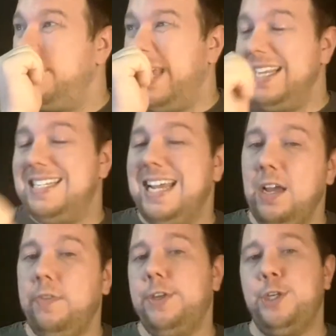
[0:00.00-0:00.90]
They say
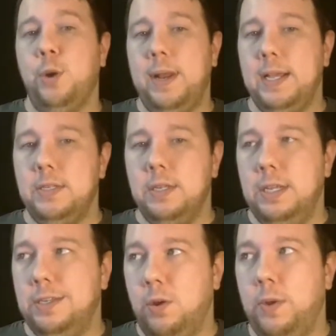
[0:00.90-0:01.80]
on the show
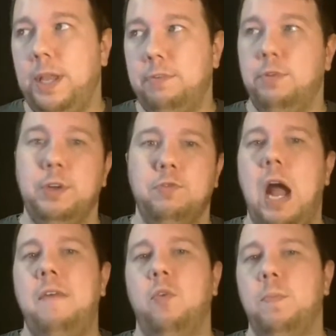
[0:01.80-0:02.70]
it's only like really
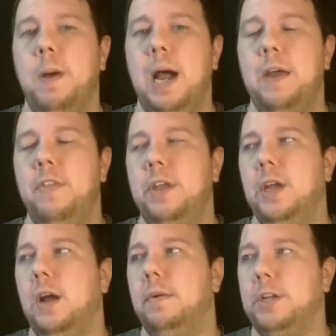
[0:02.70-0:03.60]
rivaled by the
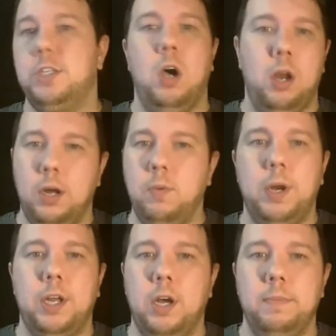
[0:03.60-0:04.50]
katana
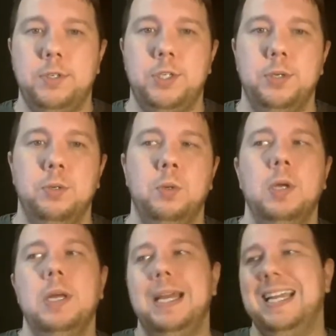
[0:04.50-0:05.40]
when it comes to
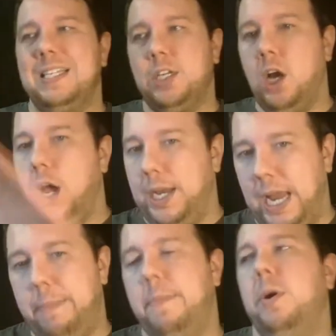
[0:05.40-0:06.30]
its cutting
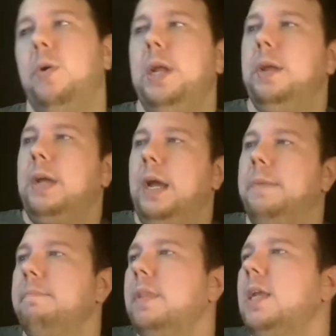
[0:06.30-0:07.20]
capability.
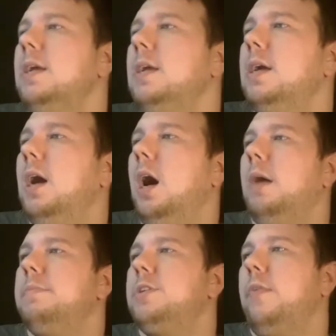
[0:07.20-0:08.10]
Okay,
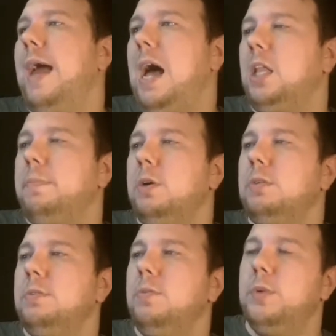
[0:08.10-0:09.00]
so the
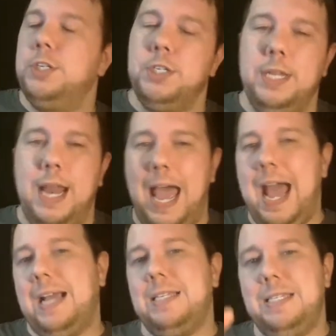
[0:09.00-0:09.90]
halberdian, which is an
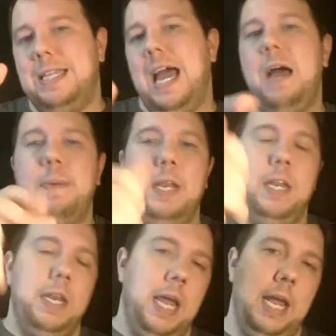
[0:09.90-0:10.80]
axe, stab, and
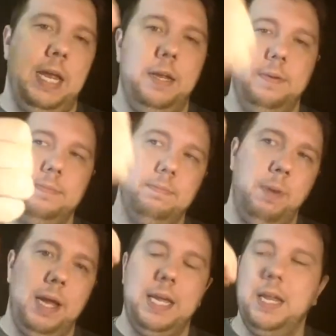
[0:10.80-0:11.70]
then a
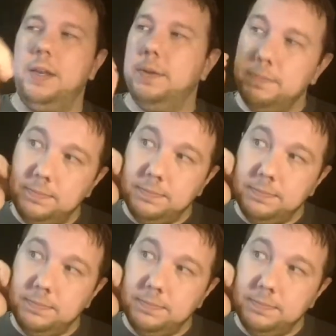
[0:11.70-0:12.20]
pike end.